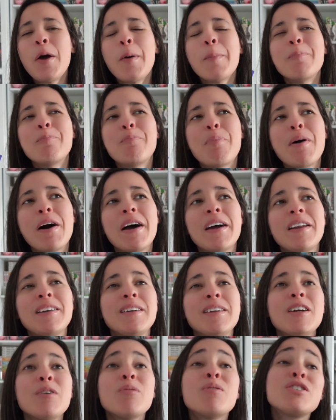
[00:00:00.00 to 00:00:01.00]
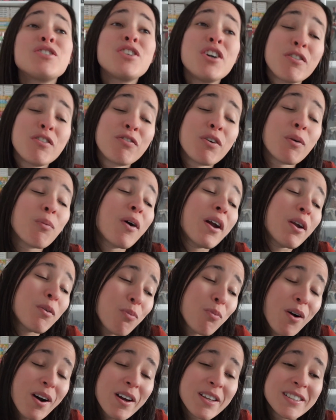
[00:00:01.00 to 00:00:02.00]
but it was good for what it
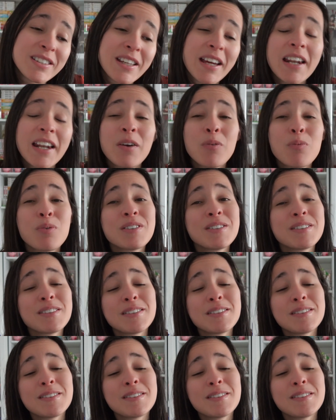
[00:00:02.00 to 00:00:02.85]
was. And it was,